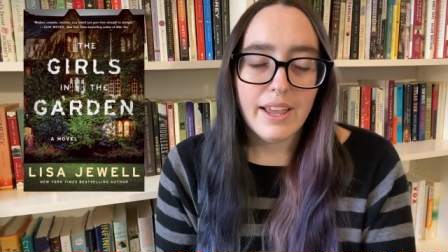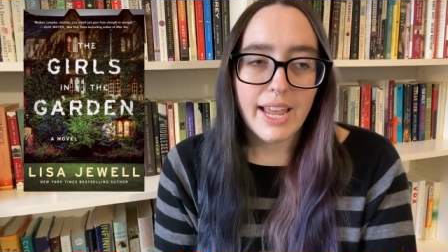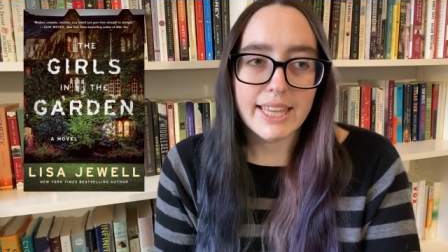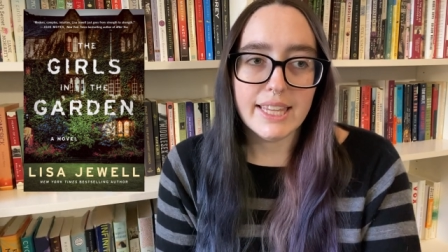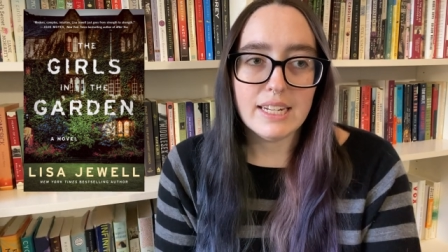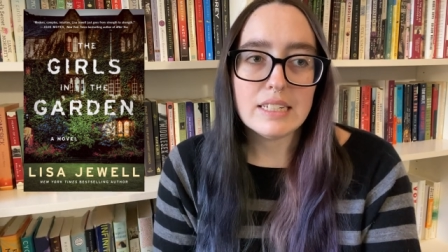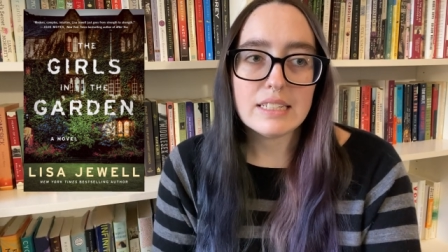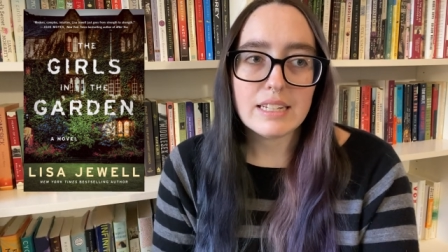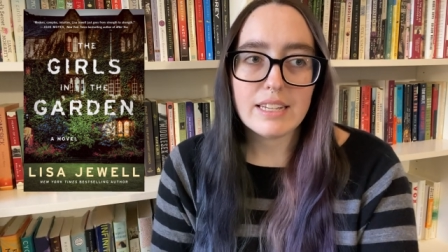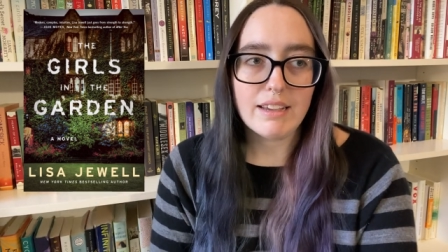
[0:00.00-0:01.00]
and
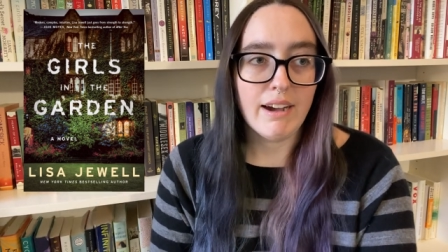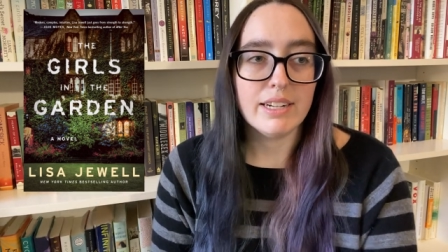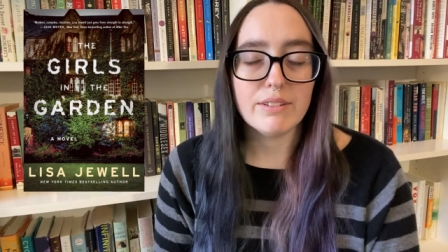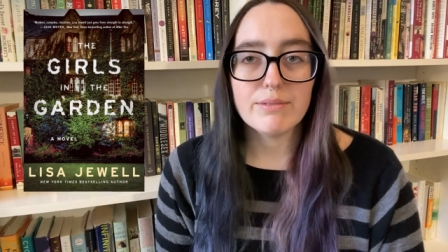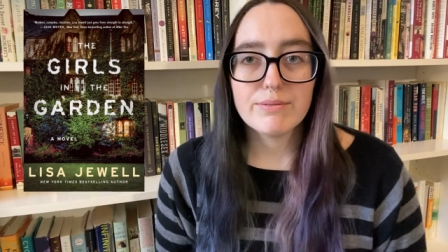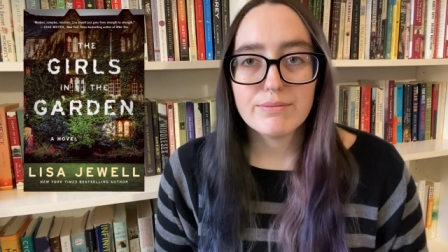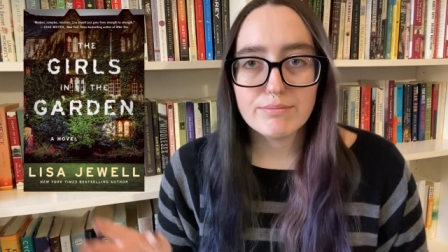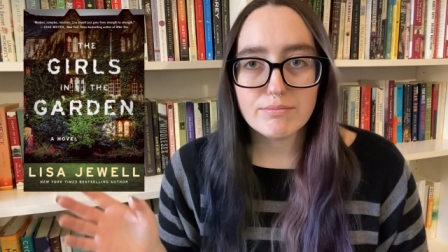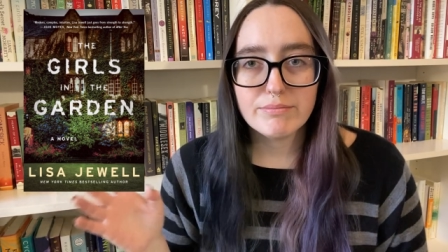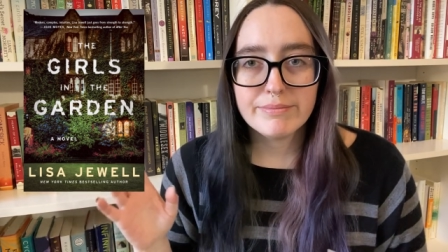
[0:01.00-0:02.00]
then it kind of
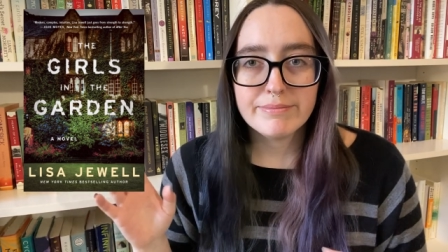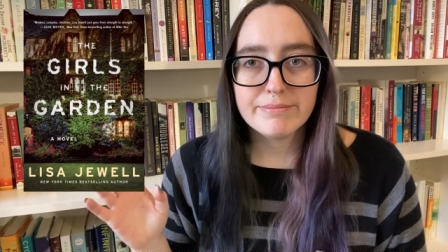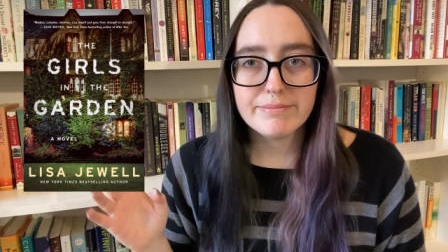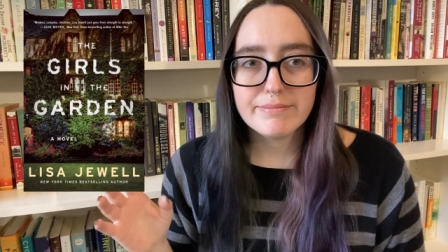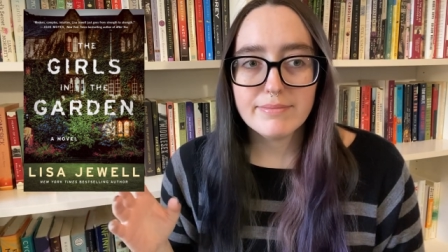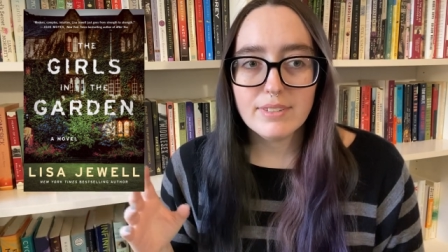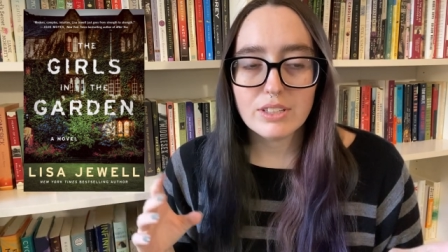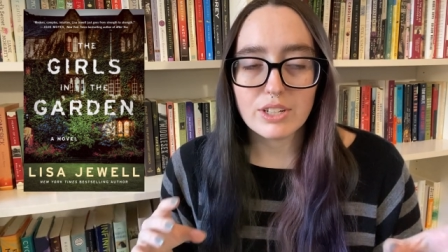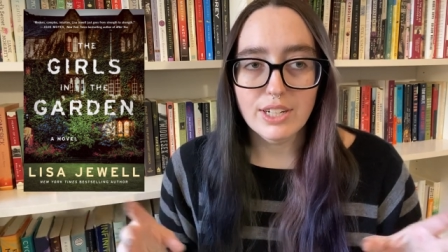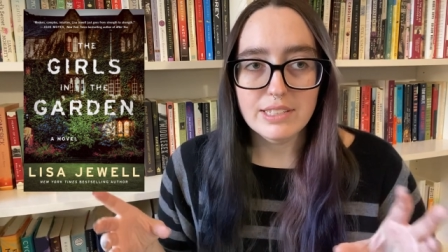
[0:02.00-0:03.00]

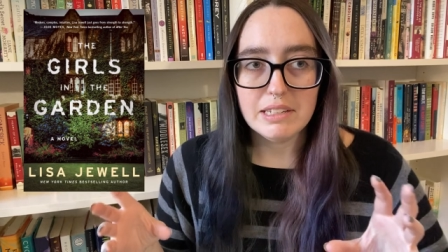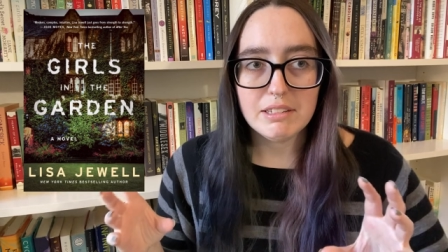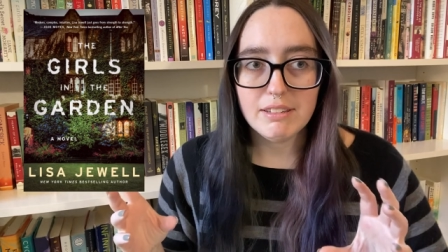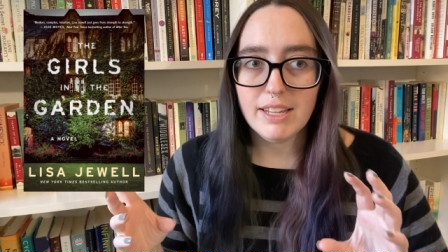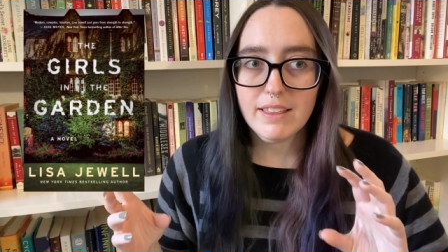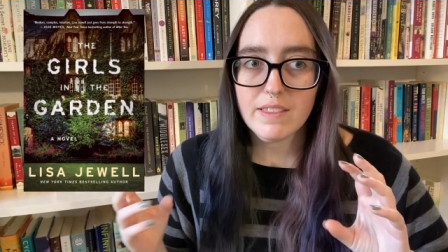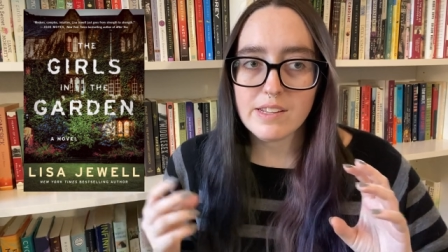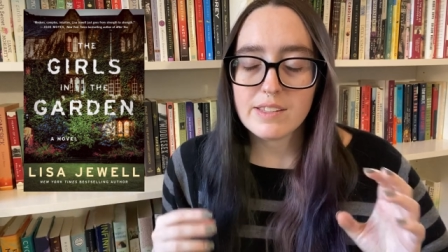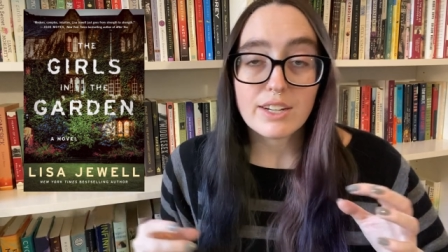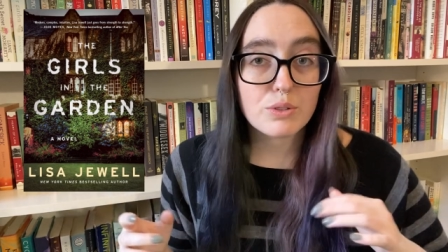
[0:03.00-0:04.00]
turns into like
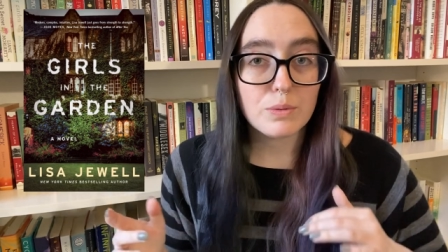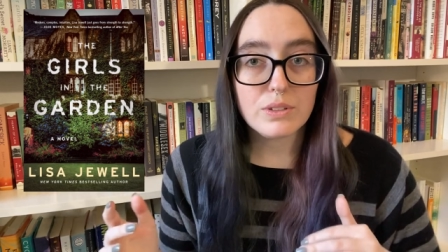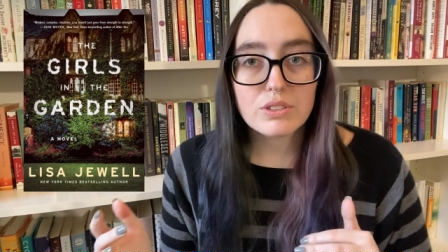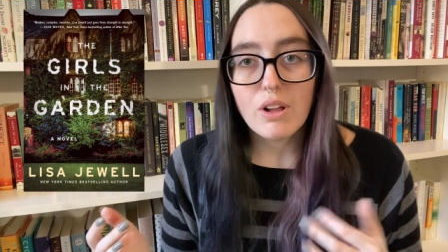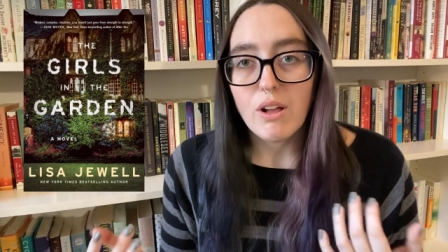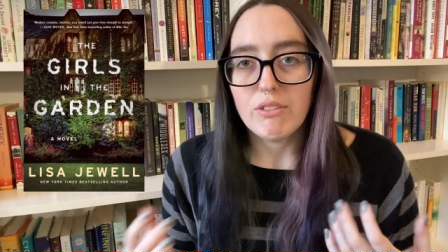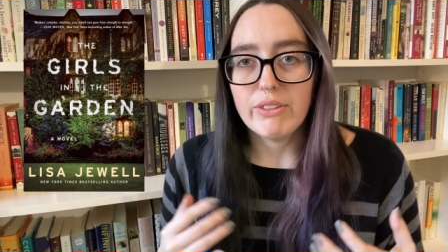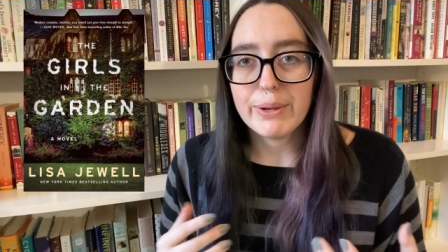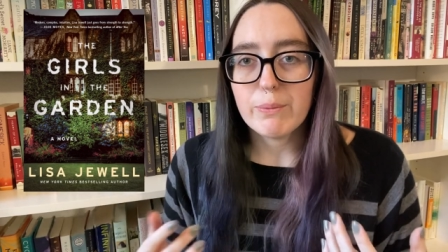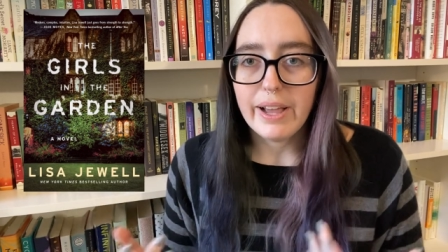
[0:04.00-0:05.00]
this sexual assault and
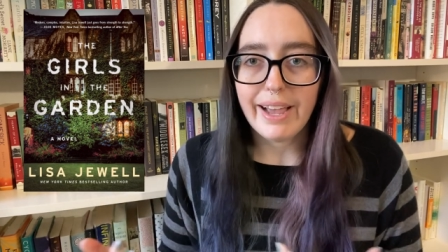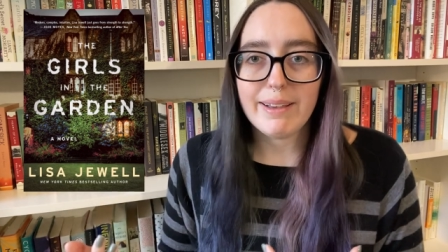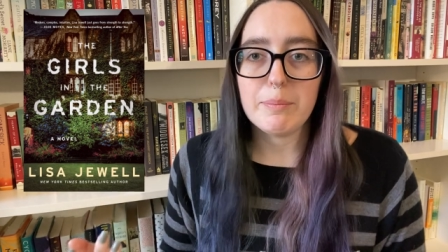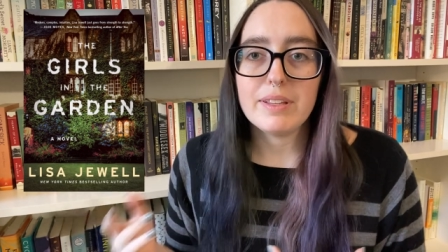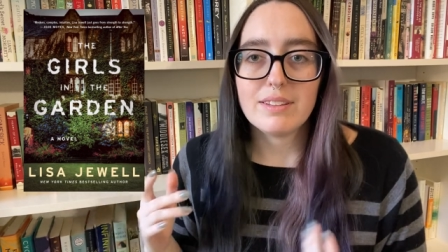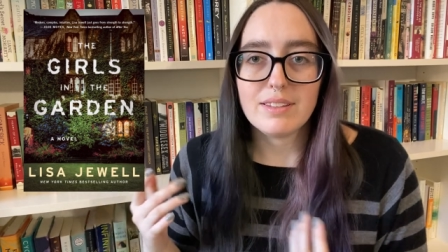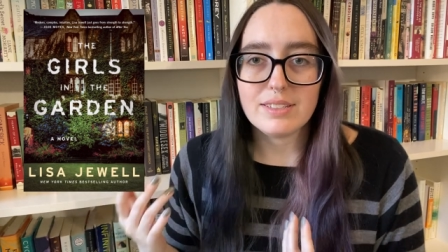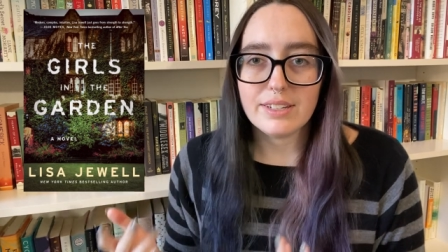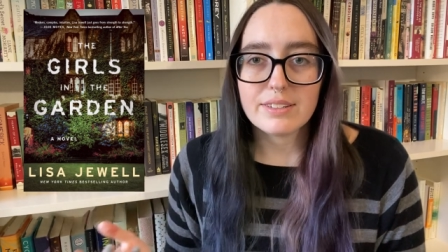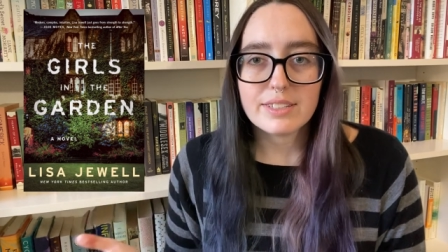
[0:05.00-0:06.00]
like what happened to
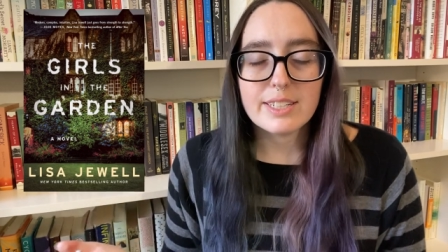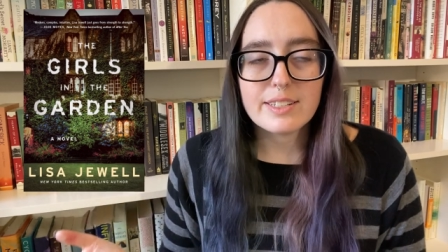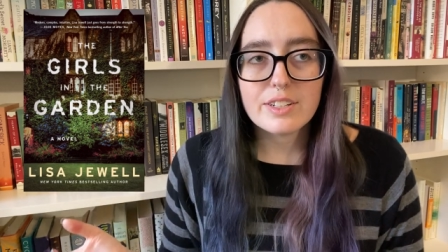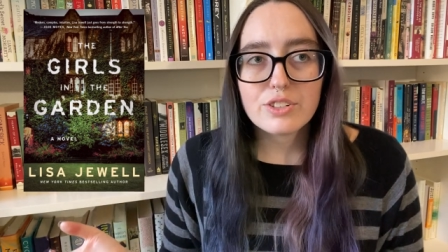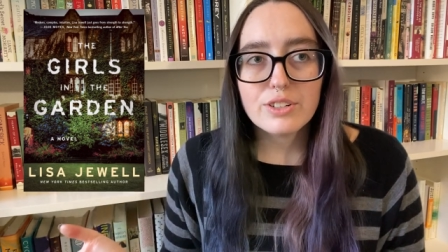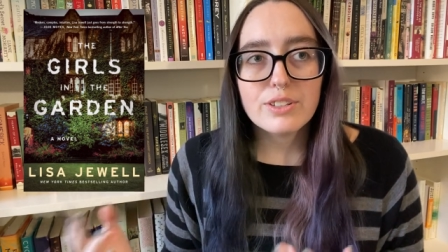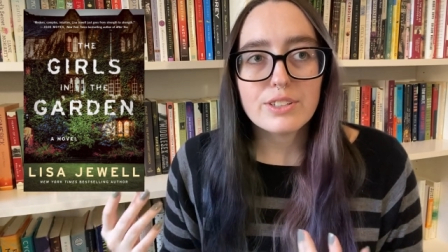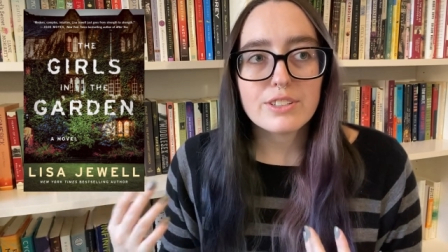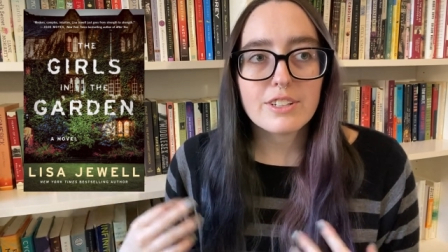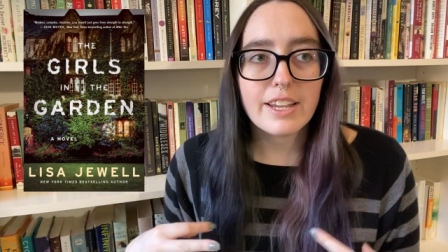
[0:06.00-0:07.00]
this young teenage
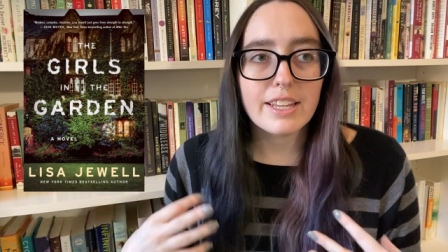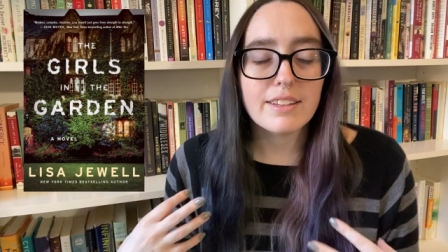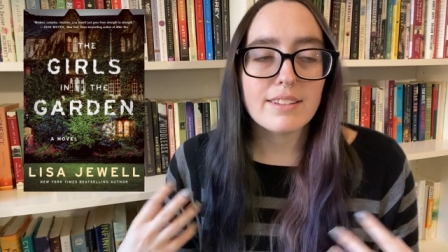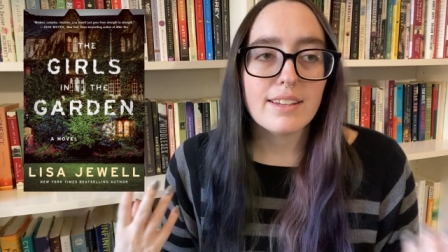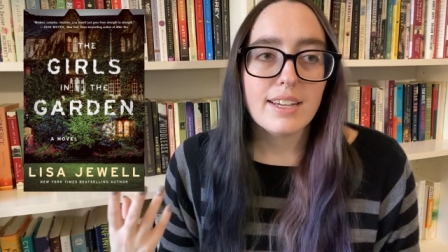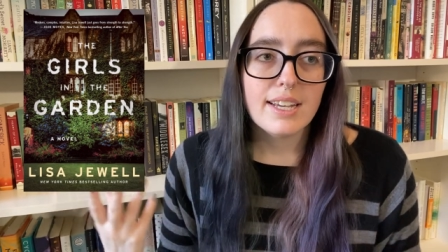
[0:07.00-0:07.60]
girl and